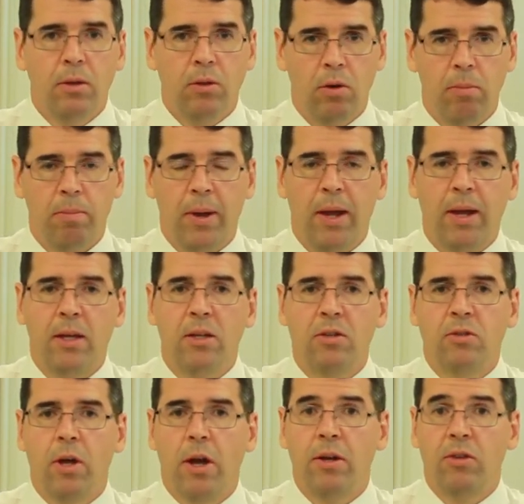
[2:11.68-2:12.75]
Your bank
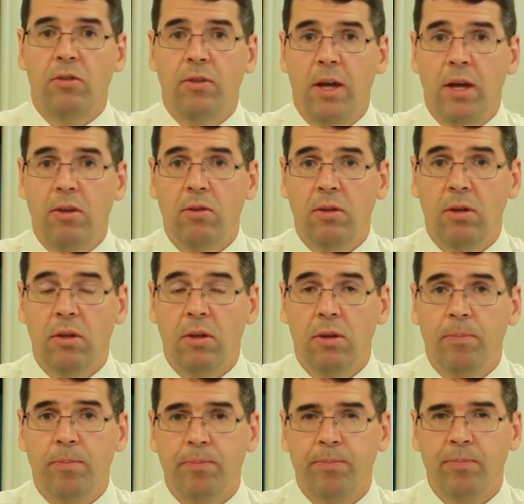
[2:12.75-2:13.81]
is going to say to
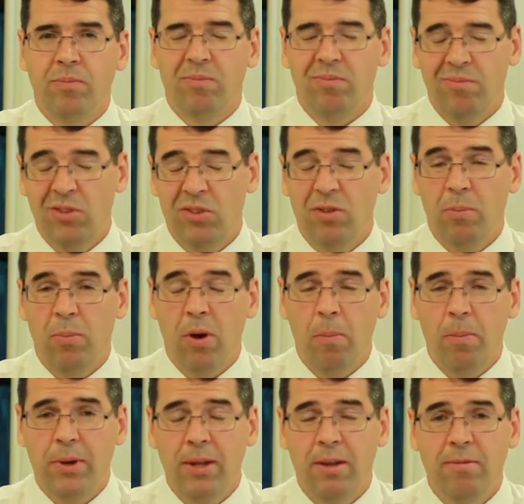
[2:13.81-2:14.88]
you, Mr.
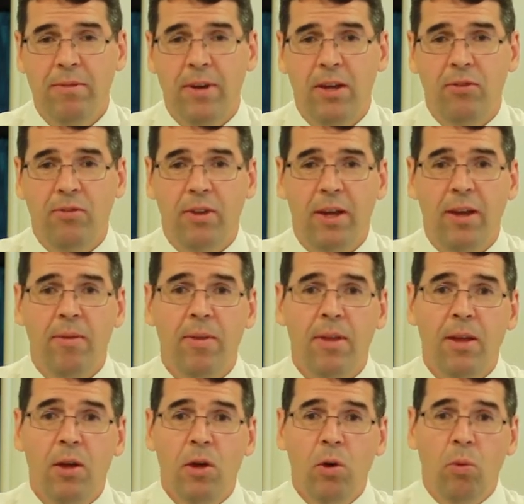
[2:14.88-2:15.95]
Property Investor,
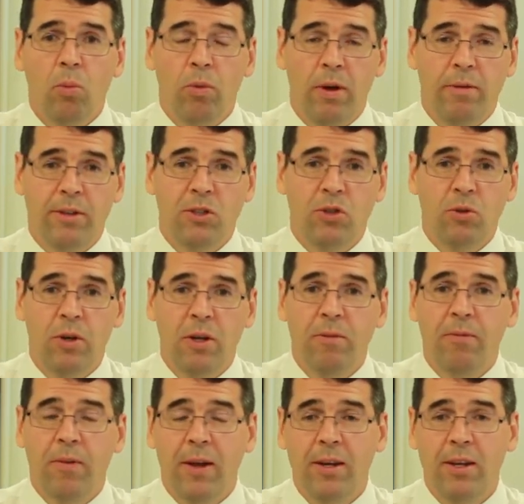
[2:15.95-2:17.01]
we've enjoyed
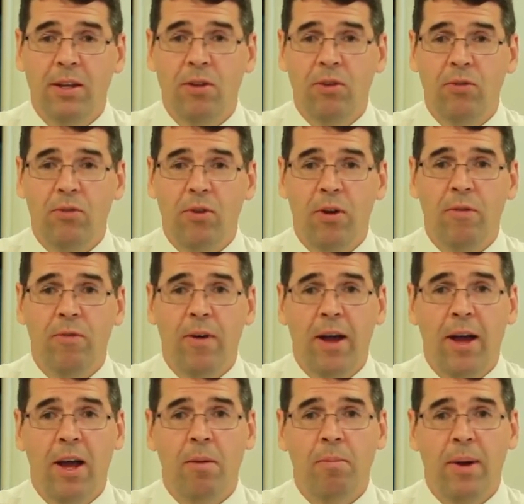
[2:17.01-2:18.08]
funding you so
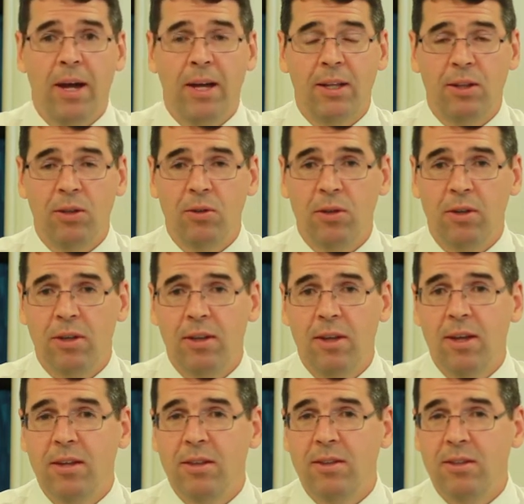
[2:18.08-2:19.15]
far, but look,
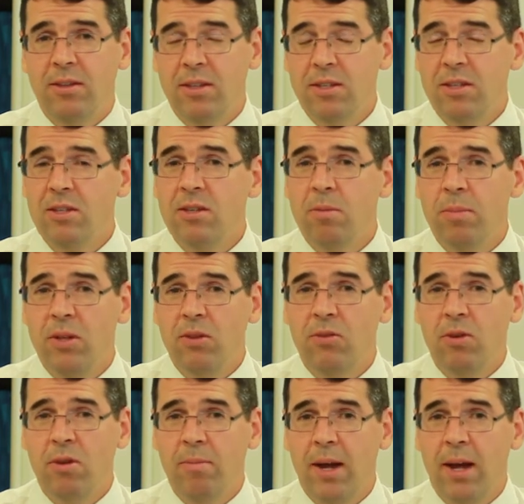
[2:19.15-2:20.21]
this is a bit
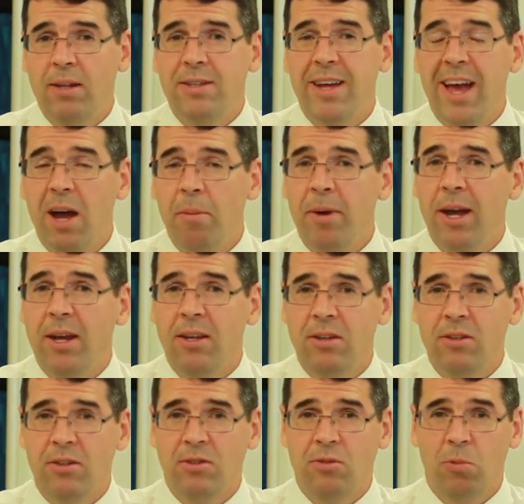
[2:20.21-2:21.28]
too much. How about you
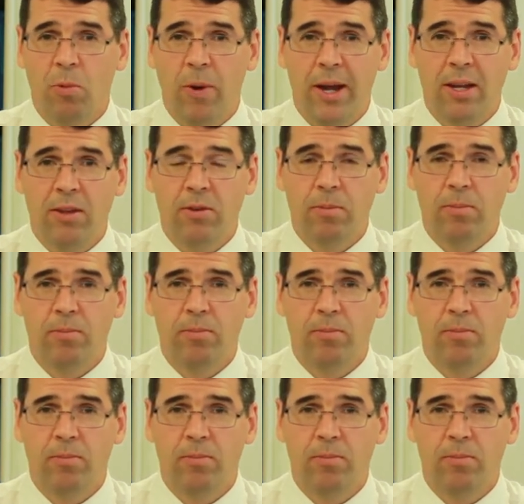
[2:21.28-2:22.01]
just wait?